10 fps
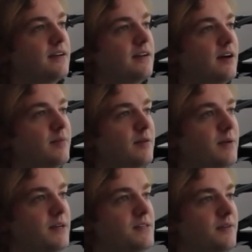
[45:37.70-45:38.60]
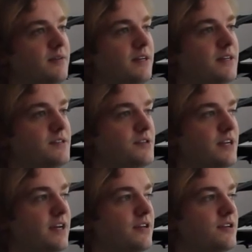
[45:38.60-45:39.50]
copy and paste. It really doesn't
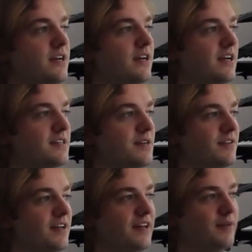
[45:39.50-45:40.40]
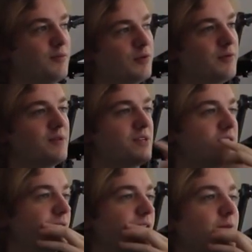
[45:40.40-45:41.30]
change, except for that, like, marimba
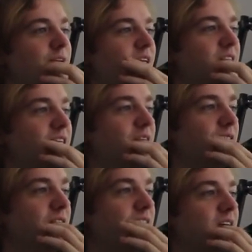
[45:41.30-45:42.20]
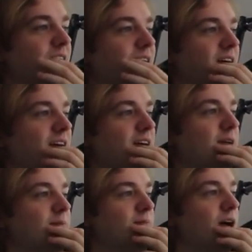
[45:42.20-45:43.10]
solo we looked at earlier.
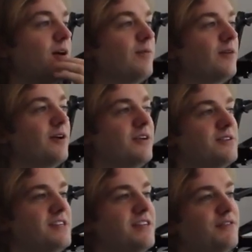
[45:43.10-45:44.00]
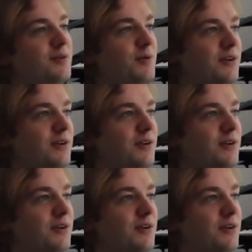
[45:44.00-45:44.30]
Here's a different